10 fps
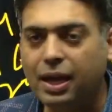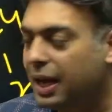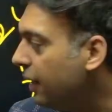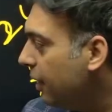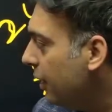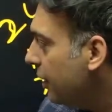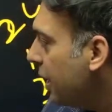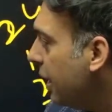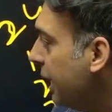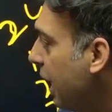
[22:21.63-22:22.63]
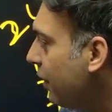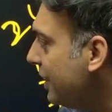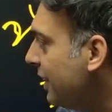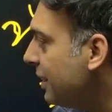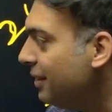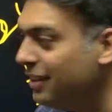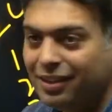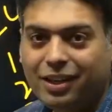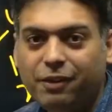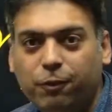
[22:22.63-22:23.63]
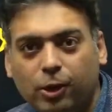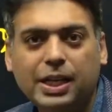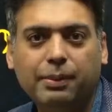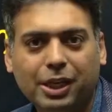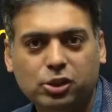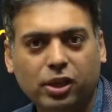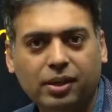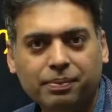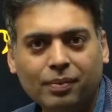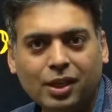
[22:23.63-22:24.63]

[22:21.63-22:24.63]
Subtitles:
And 30 hours is considered a full-time actually.